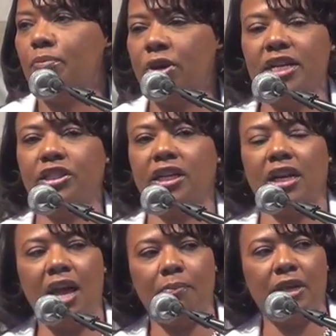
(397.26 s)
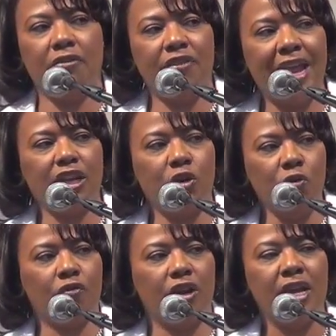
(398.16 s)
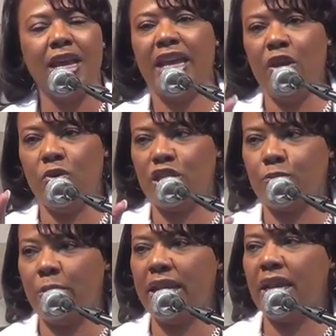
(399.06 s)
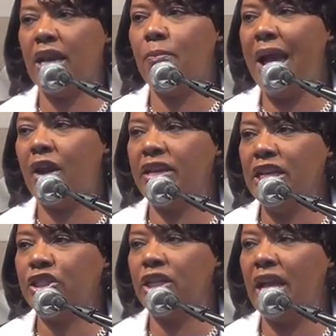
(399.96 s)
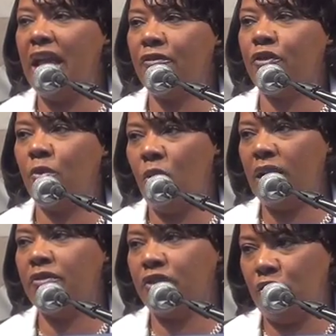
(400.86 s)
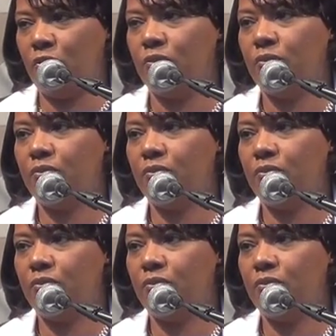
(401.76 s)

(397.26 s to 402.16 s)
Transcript: British Columbia, Vancouver. He was speaking about each and every one of you.